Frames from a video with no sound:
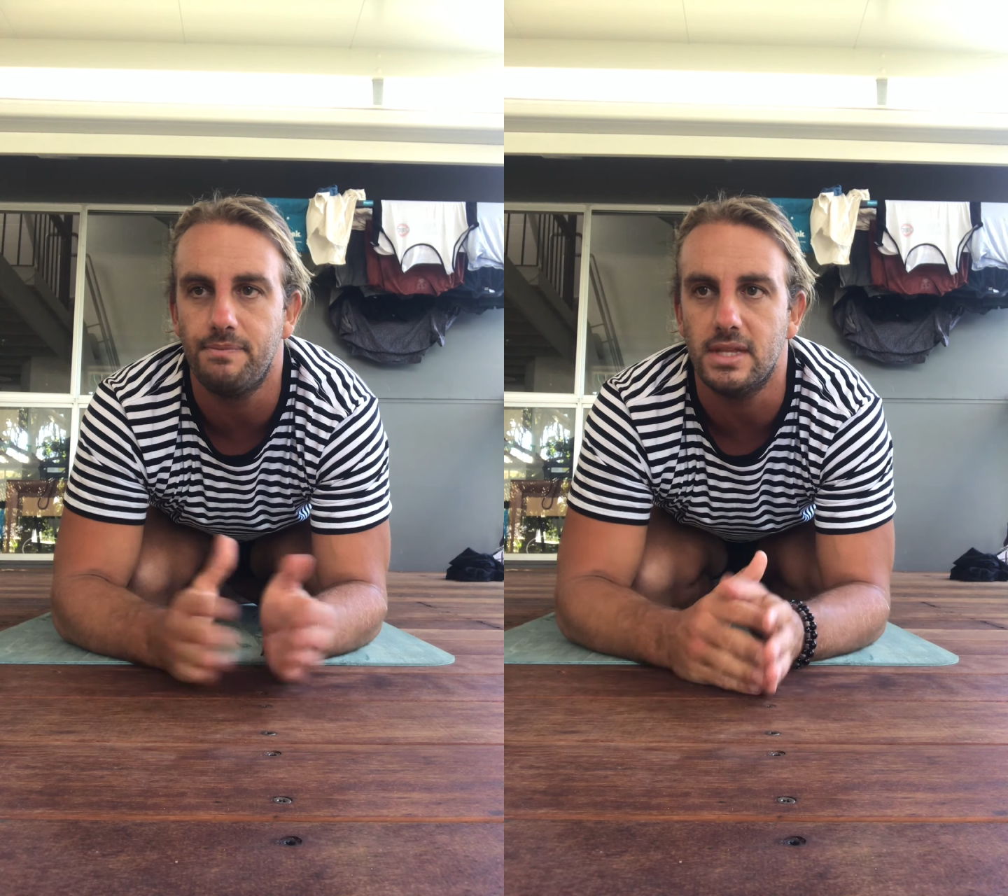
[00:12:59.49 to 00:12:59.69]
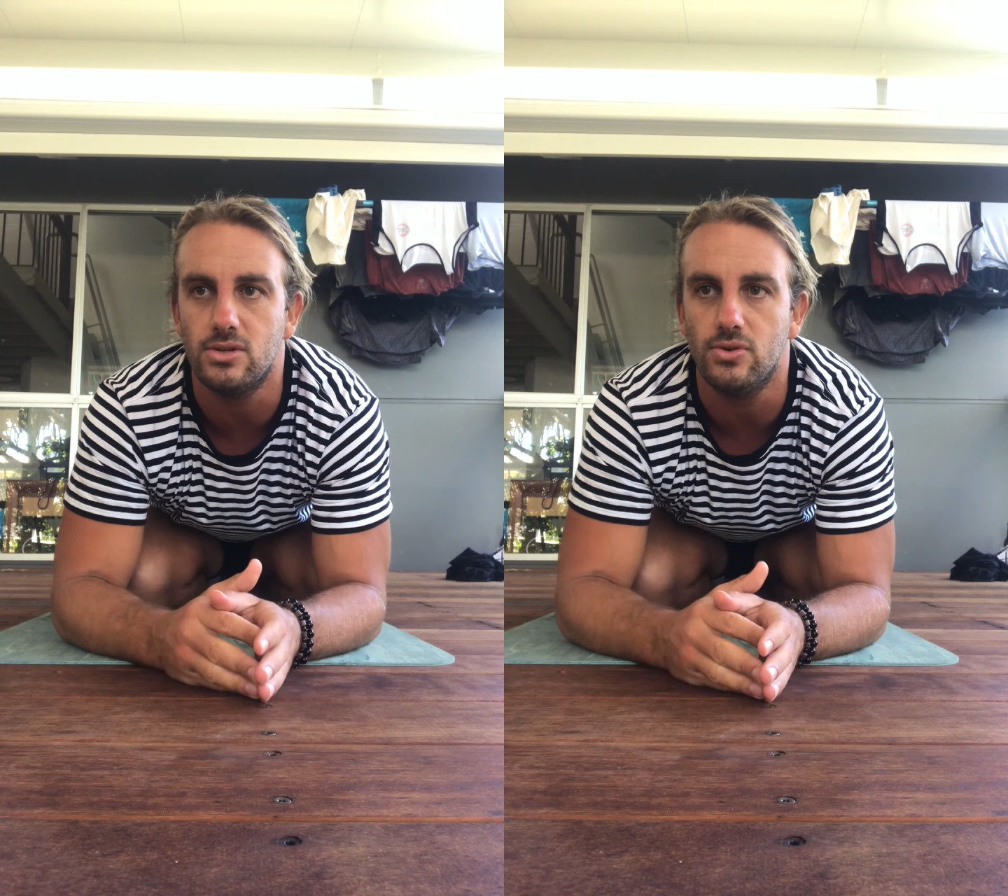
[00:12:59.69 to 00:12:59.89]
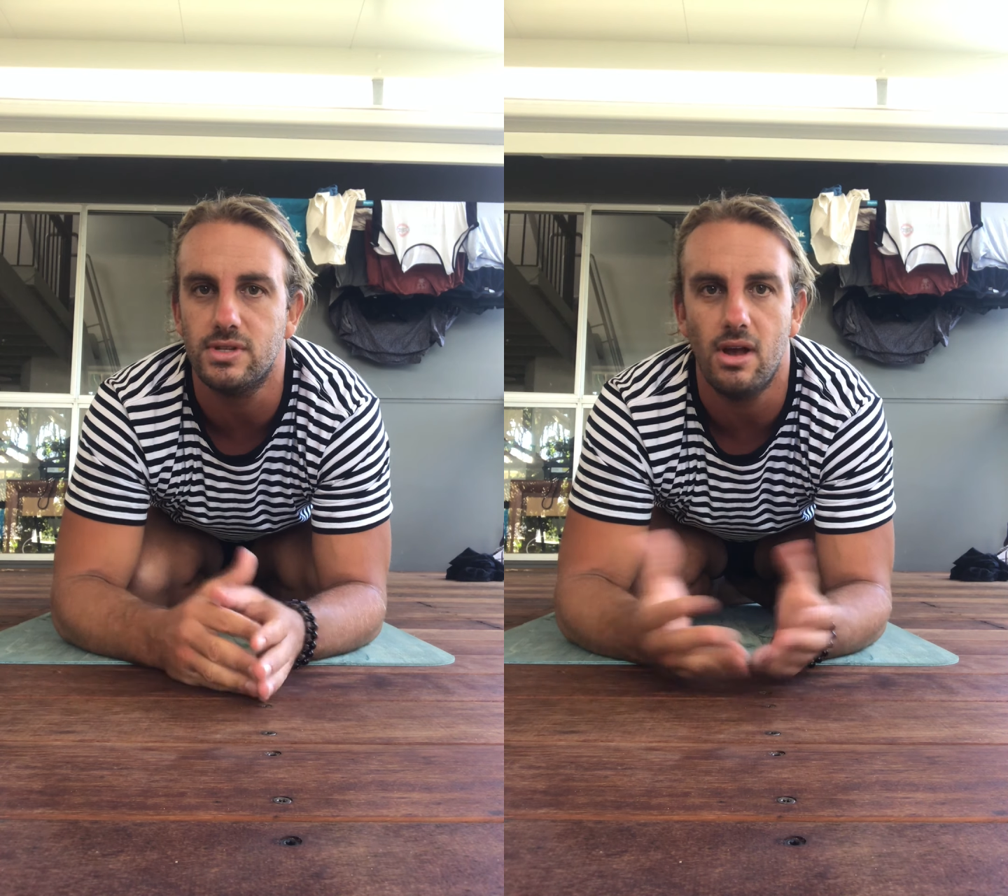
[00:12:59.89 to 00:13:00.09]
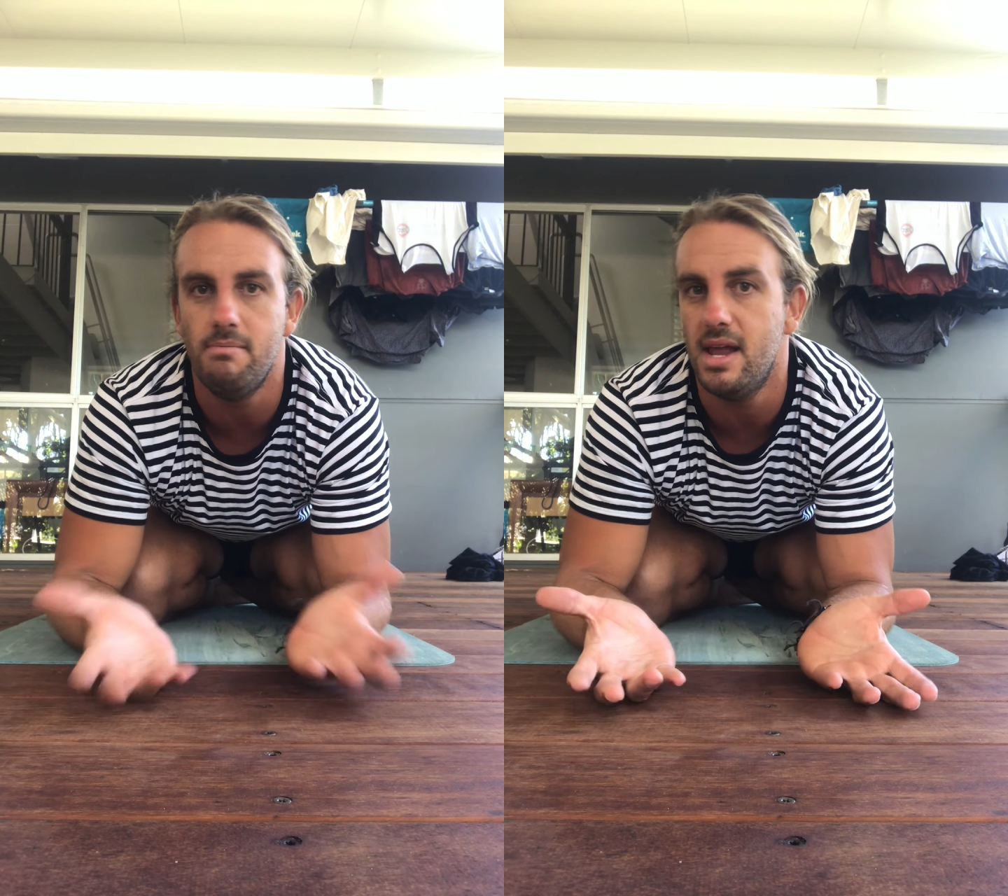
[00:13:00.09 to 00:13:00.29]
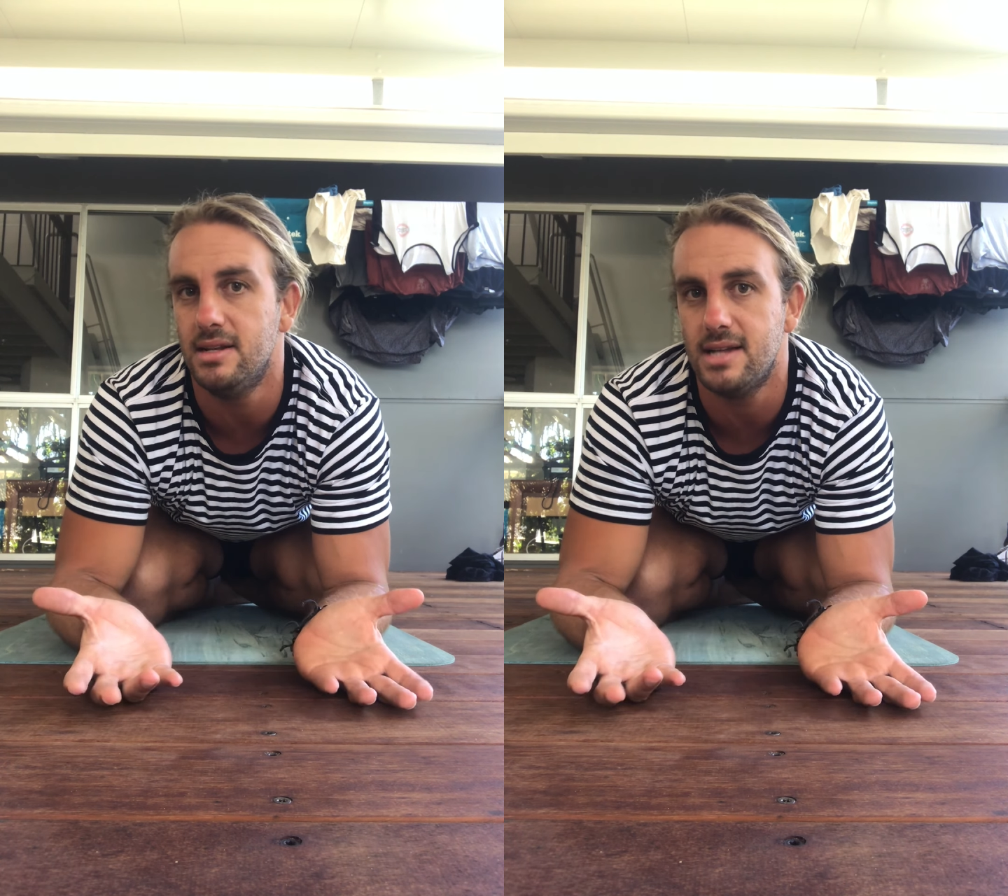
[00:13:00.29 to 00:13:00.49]
It's also
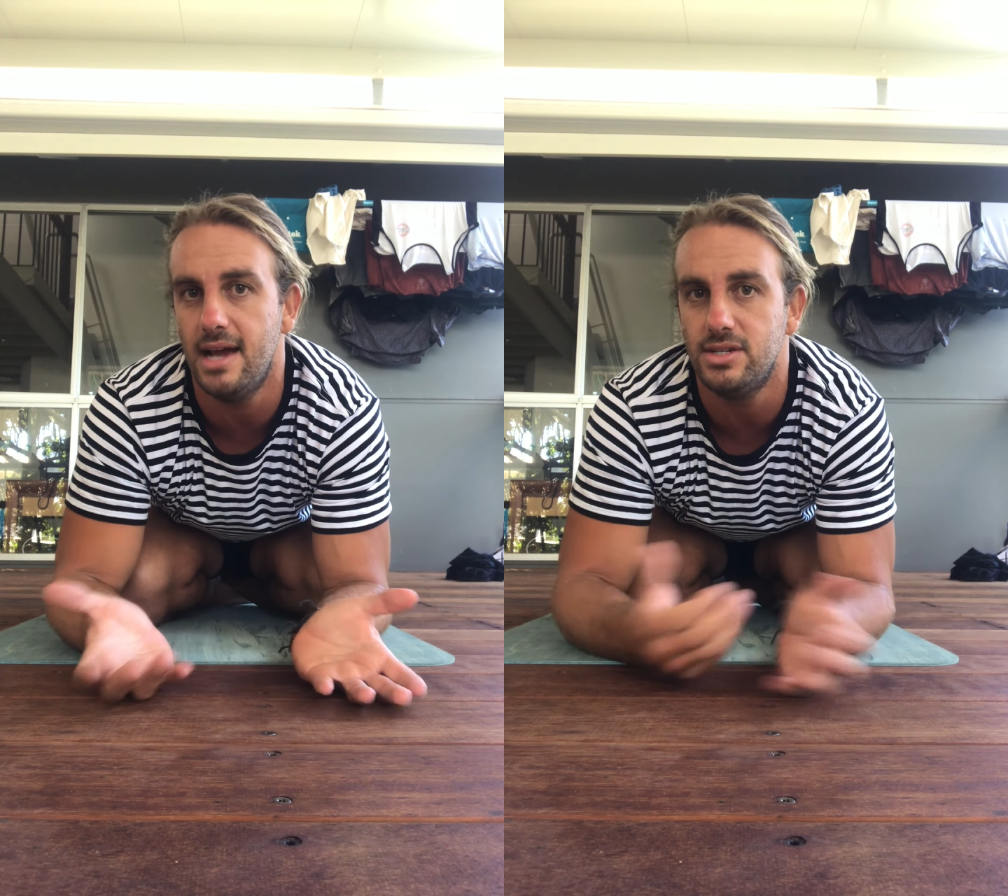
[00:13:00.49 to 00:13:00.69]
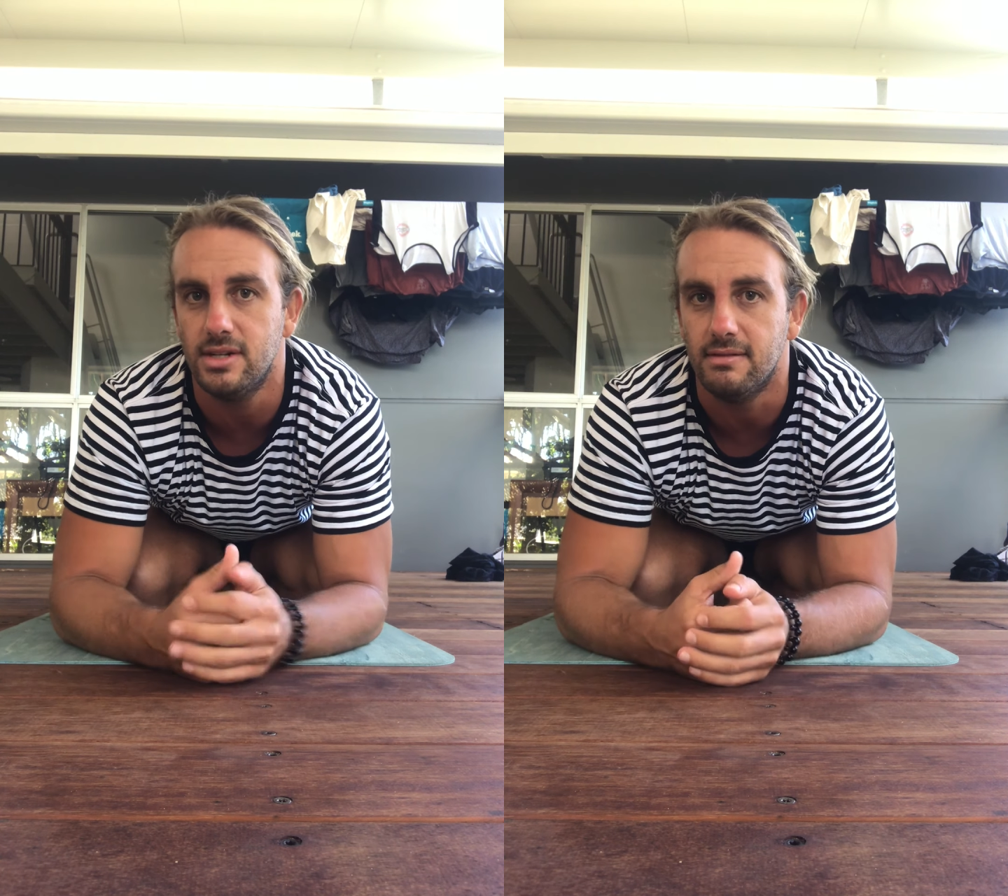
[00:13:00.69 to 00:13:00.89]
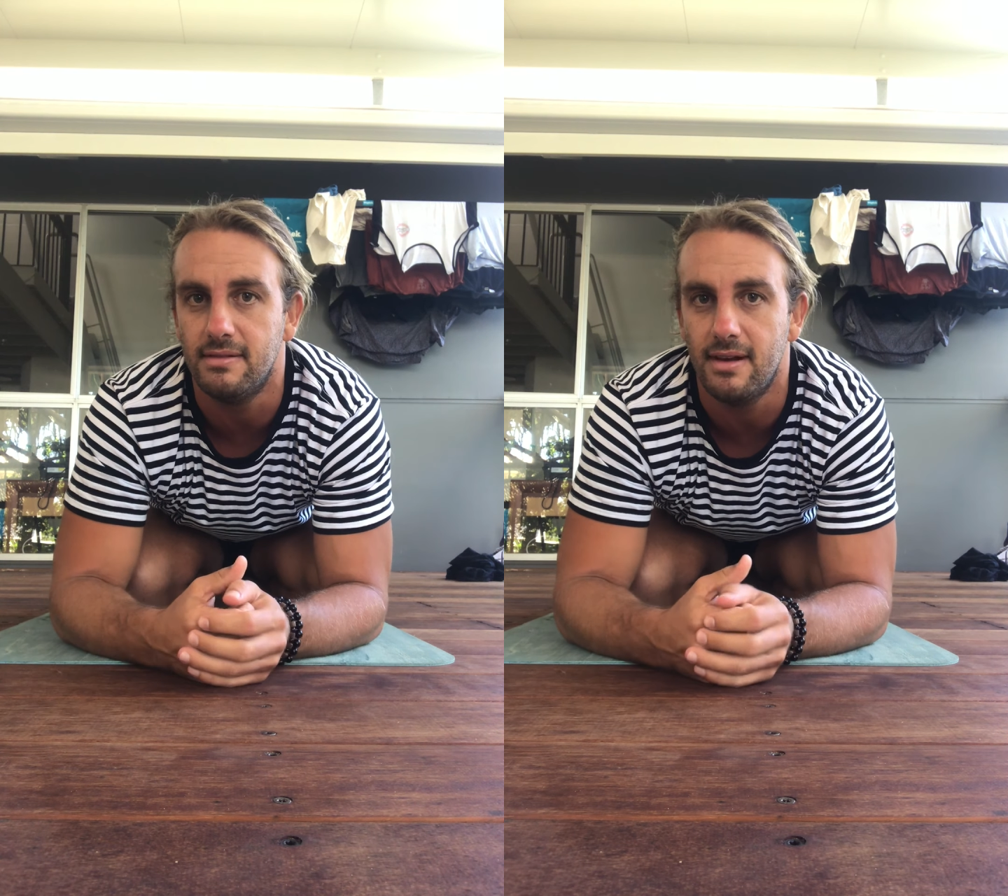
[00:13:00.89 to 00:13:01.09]
meditation.